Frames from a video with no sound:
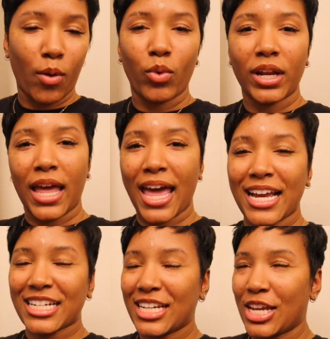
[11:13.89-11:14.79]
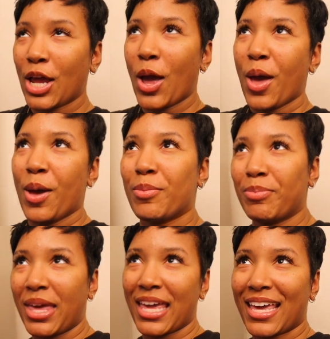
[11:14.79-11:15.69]
want to actually
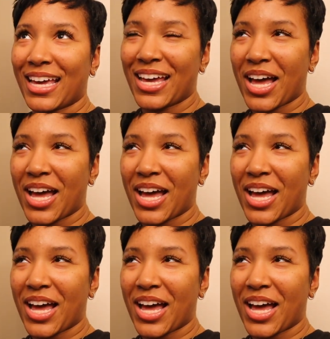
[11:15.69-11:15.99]
make,